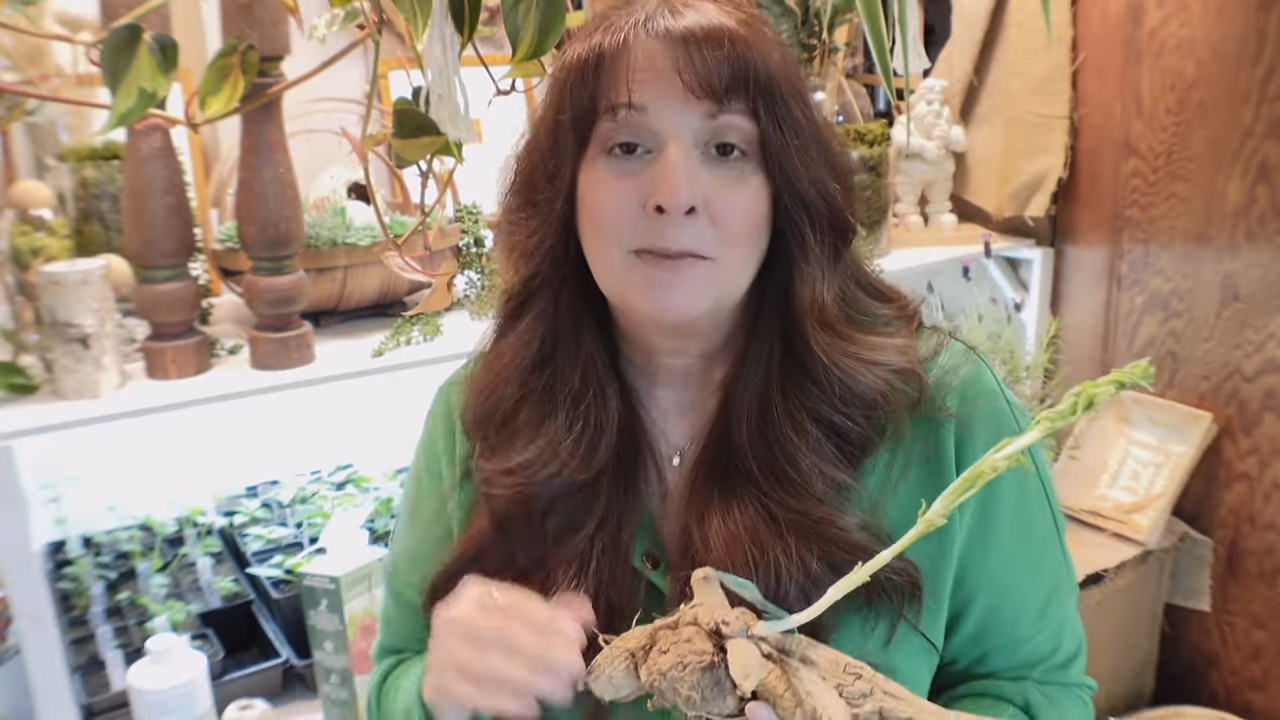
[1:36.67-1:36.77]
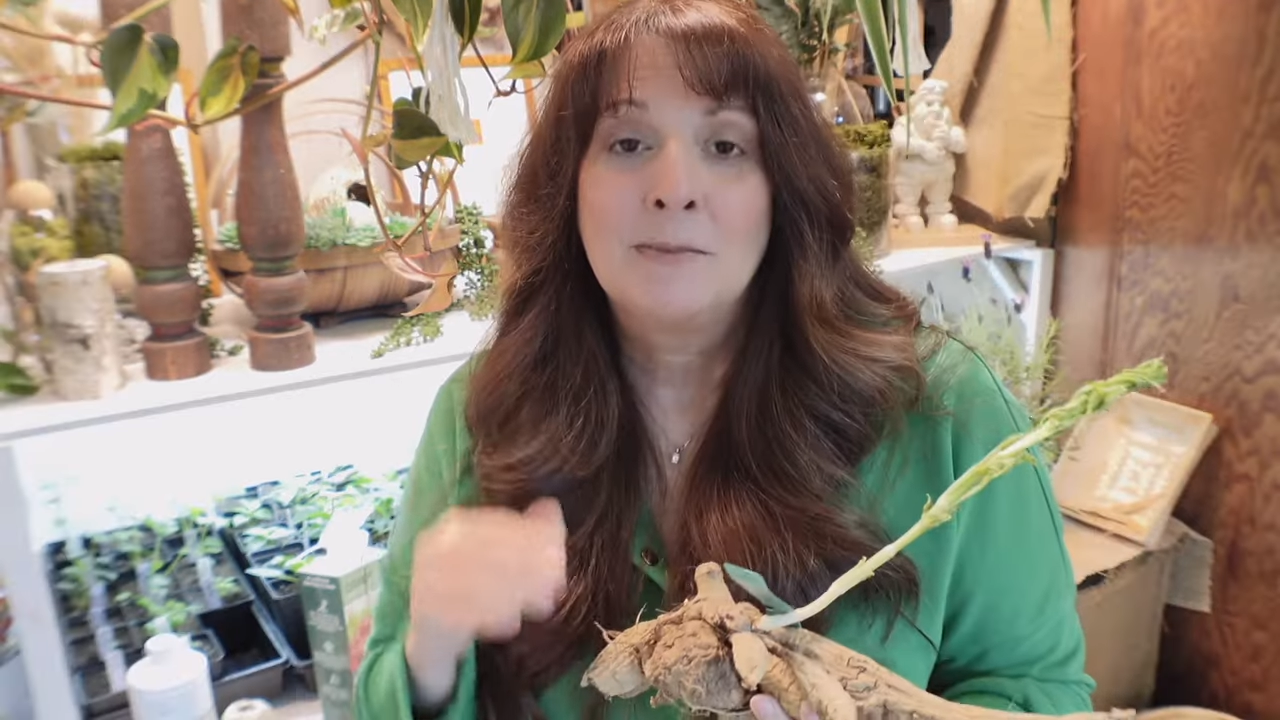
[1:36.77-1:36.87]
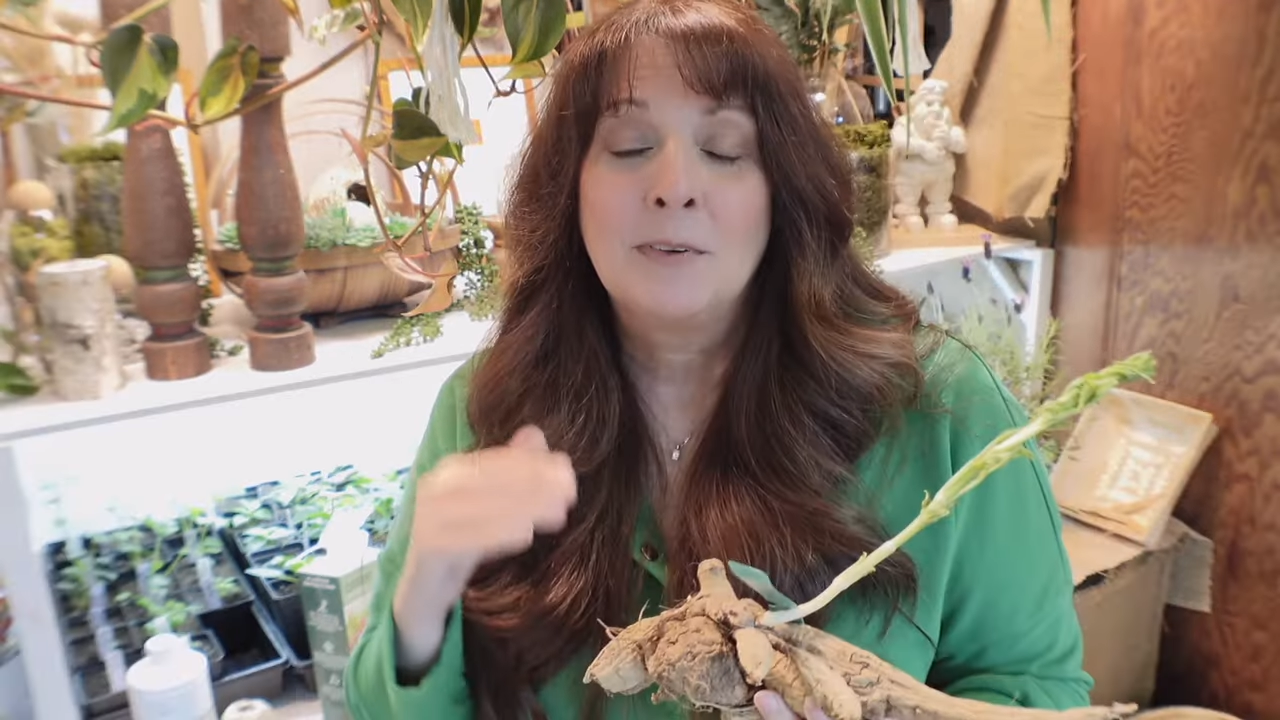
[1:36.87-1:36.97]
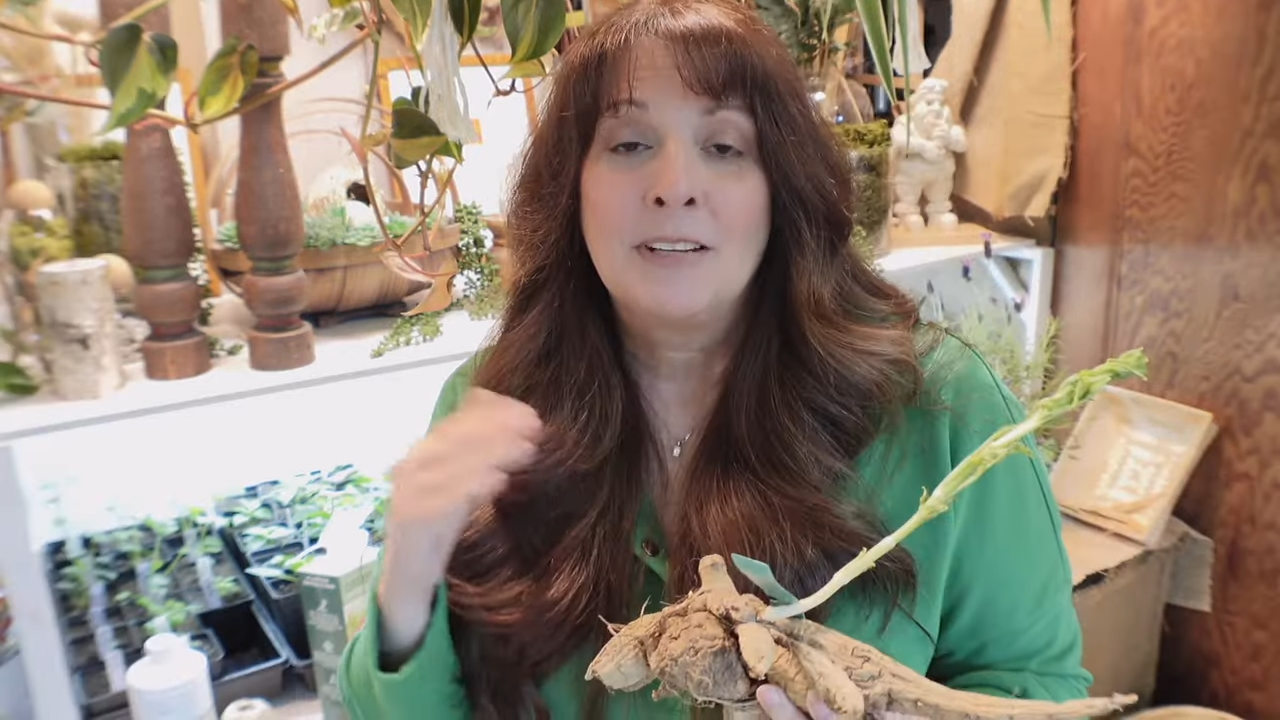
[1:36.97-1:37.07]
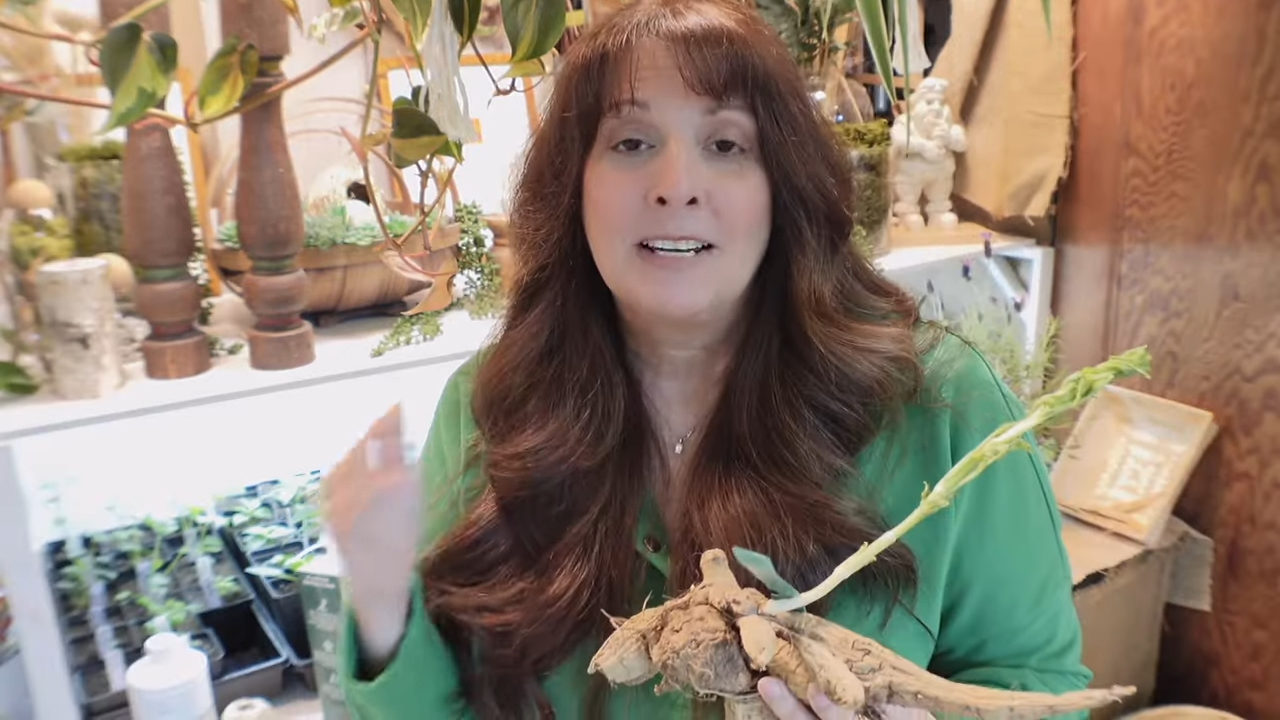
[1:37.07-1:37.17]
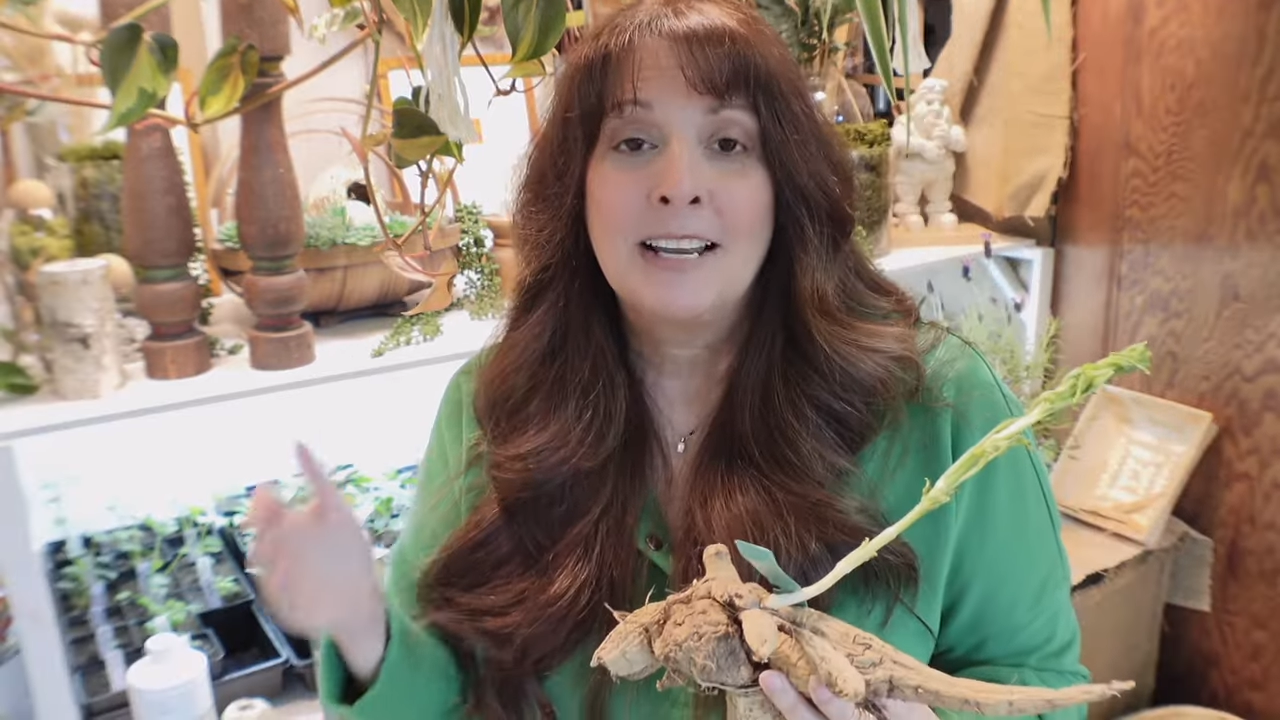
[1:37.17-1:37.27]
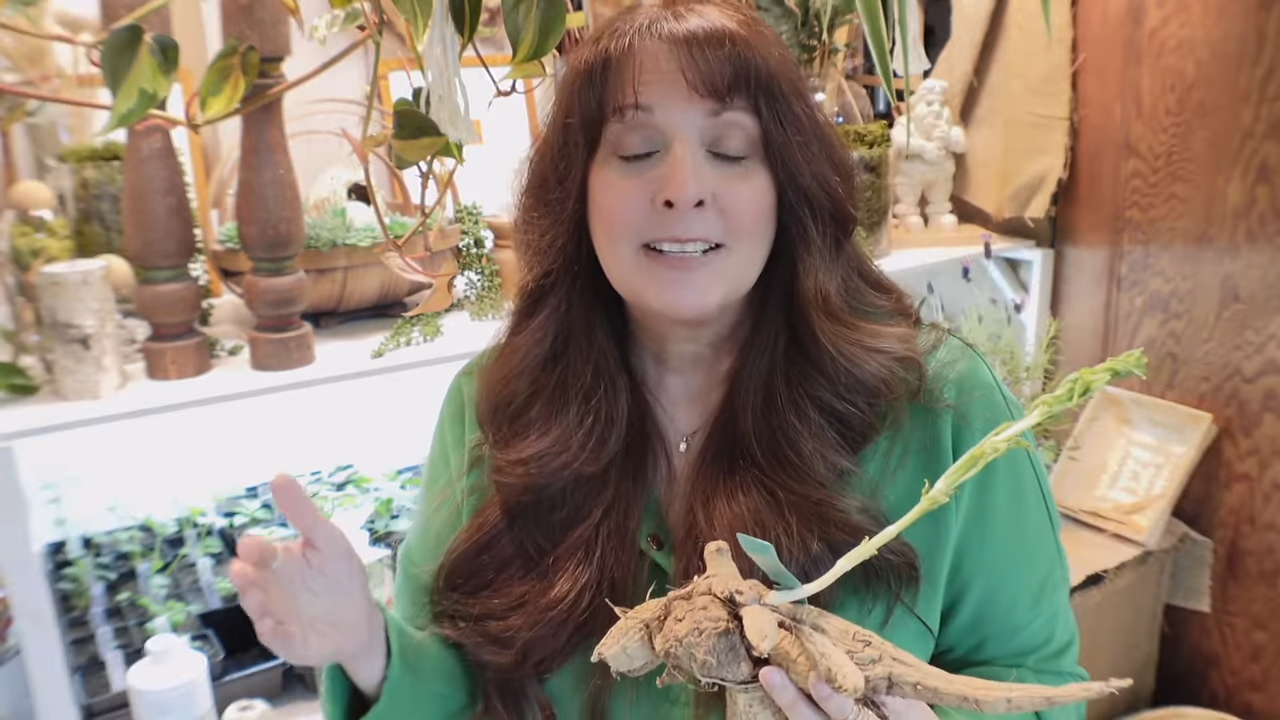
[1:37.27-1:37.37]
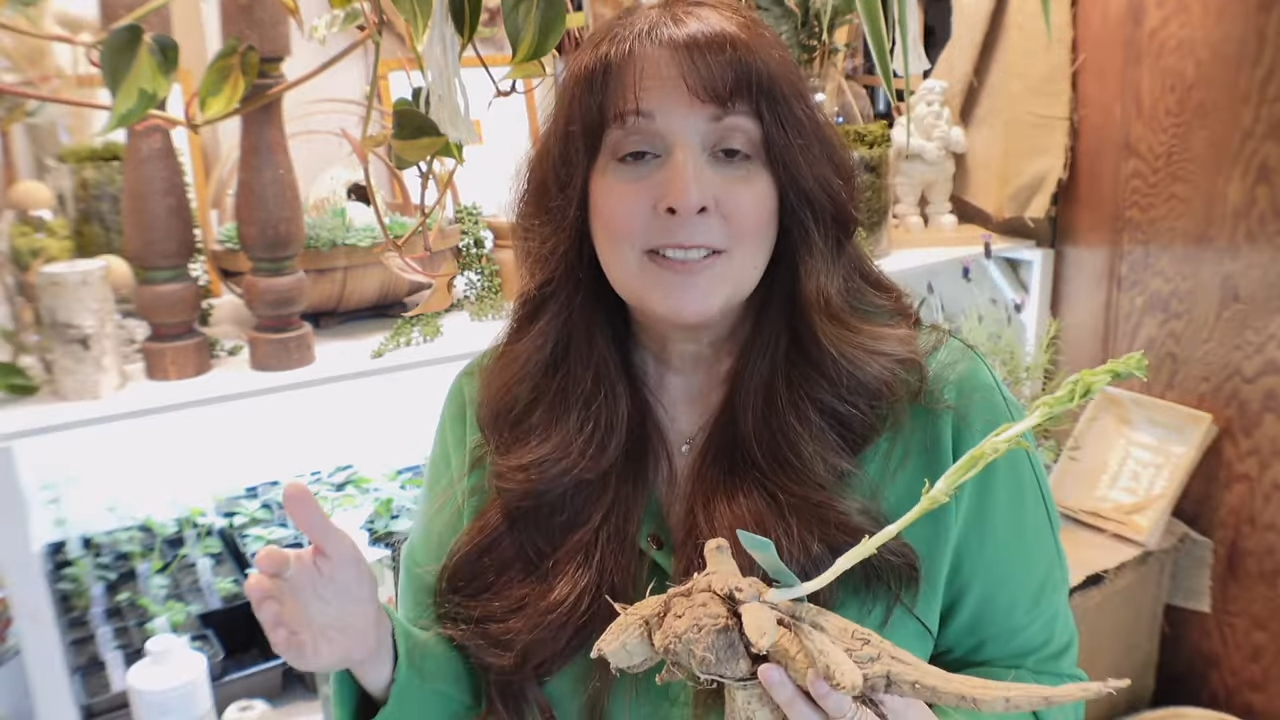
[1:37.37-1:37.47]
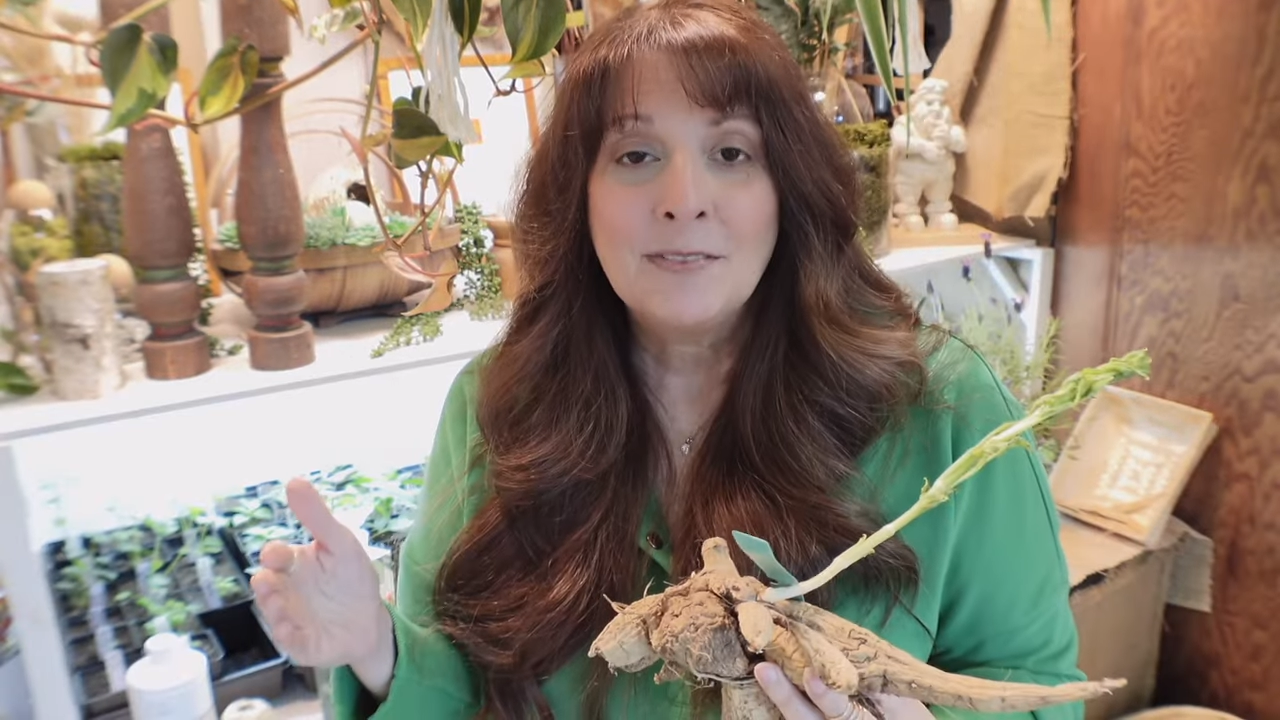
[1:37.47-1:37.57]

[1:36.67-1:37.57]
For the next